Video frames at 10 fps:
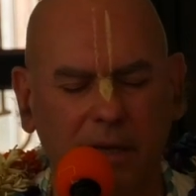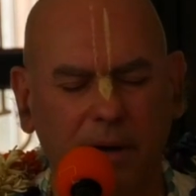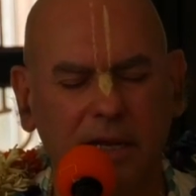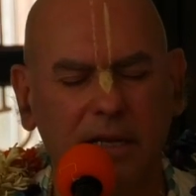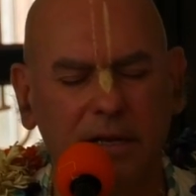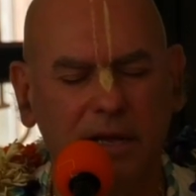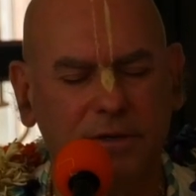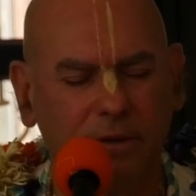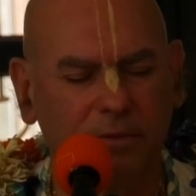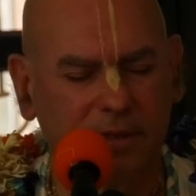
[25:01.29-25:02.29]
By inner
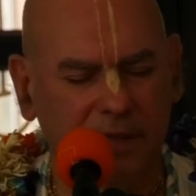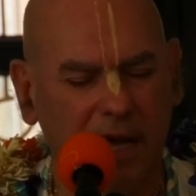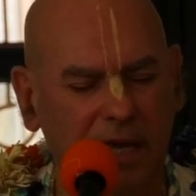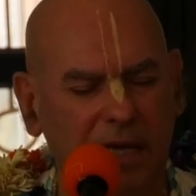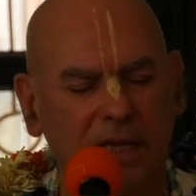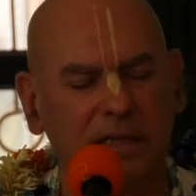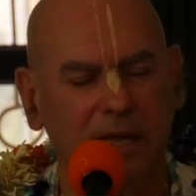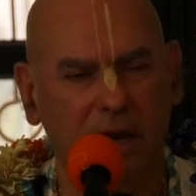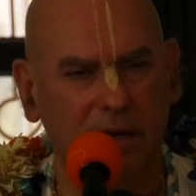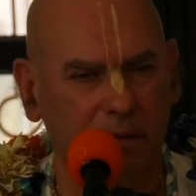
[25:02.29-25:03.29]
nature we say
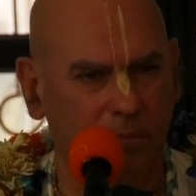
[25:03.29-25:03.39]
internal